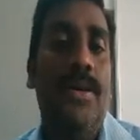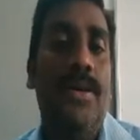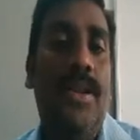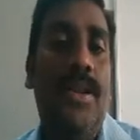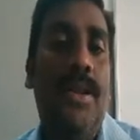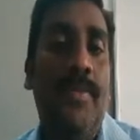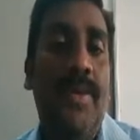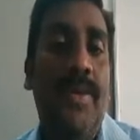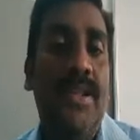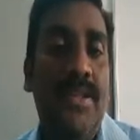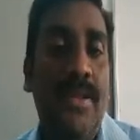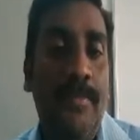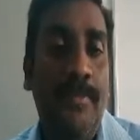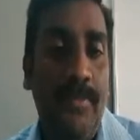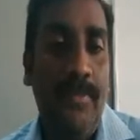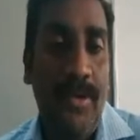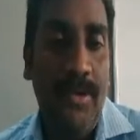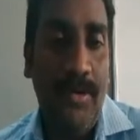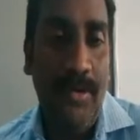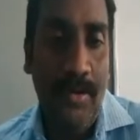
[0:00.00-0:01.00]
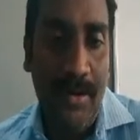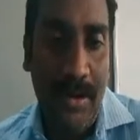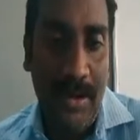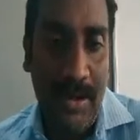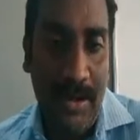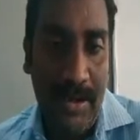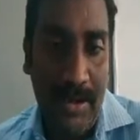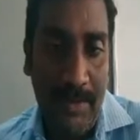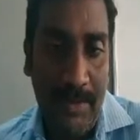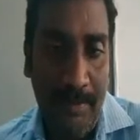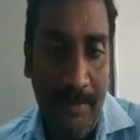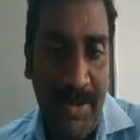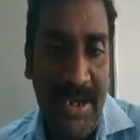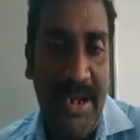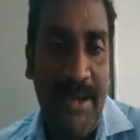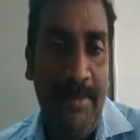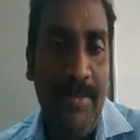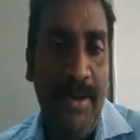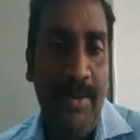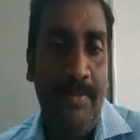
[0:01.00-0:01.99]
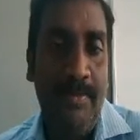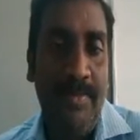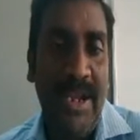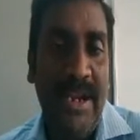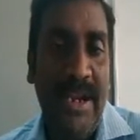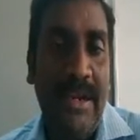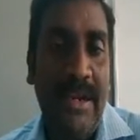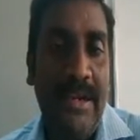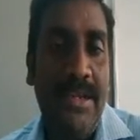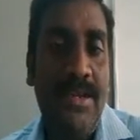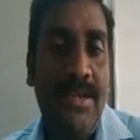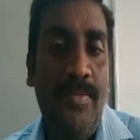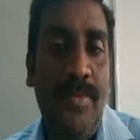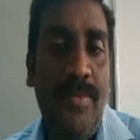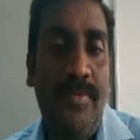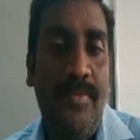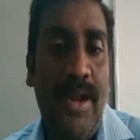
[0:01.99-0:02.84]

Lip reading: That means the minimum negligible